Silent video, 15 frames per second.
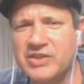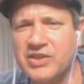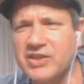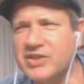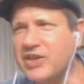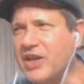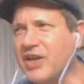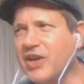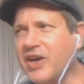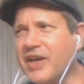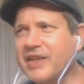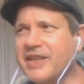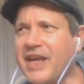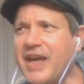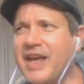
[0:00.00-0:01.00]
So I don't
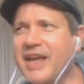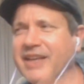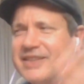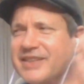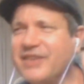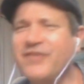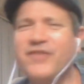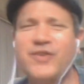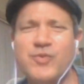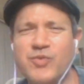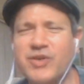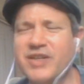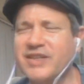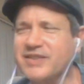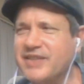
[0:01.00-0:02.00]
like that. As if you
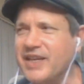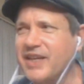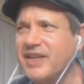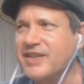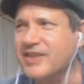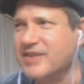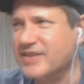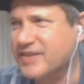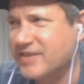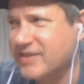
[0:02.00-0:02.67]
wouldn't tell her.